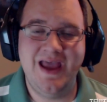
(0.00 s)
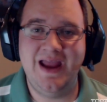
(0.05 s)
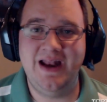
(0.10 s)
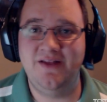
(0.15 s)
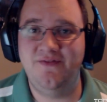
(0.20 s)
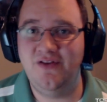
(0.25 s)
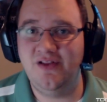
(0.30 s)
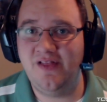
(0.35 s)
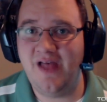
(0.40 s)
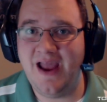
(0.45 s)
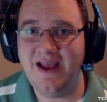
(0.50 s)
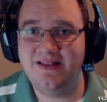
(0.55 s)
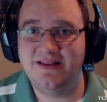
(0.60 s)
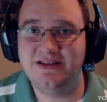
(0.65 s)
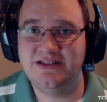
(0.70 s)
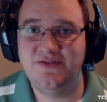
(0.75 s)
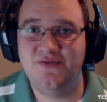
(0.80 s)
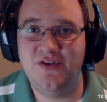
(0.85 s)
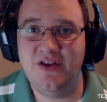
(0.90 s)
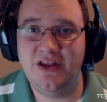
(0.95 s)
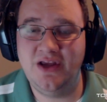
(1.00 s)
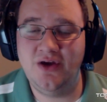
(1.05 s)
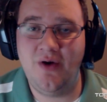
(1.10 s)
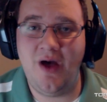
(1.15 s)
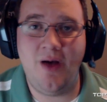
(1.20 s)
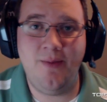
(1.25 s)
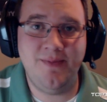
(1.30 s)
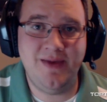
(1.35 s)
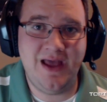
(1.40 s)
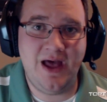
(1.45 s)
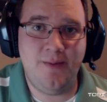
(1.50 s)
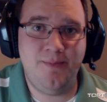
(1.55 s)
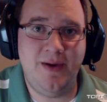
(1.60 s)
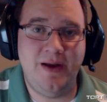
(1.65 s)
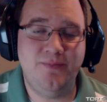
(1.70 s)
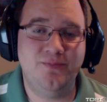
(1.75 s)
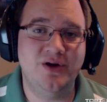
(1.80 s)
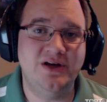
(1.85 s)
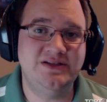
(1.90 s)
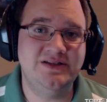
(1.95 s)
And if you like this video, help me out
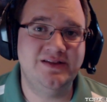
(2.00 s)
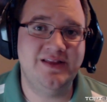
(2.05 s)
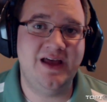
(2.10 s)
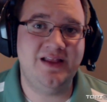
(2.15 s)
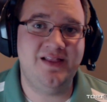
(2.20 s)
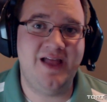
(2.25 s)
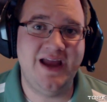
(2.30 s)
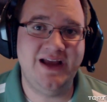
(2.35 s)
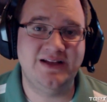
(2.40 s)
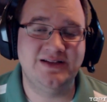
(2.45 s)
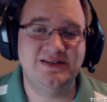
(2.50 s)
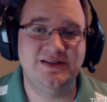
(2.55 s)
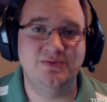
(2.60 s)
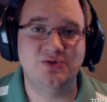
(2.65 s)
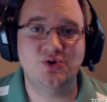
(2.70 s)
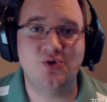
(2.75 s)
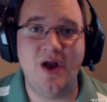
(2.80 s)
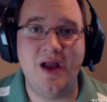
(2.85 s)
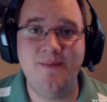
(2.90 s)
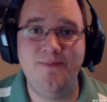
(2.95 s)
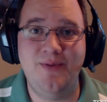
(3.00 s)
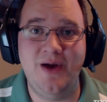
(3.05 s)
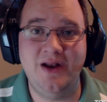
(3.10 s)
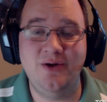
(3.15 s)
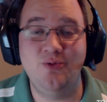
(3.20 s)
by pressing that like and subscribe